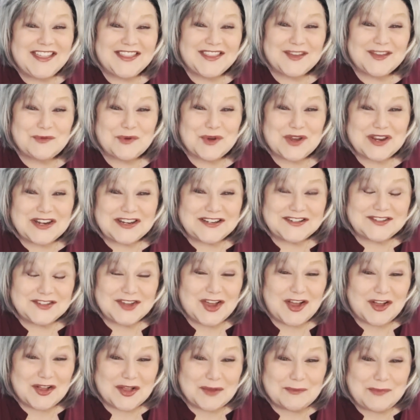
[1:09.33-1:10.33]
that we're going to
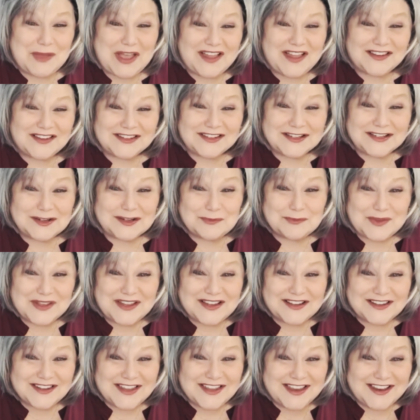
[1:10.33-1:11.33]
talk about a little
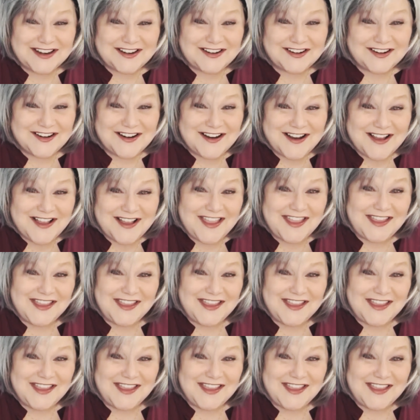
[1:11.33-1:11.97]
bit later.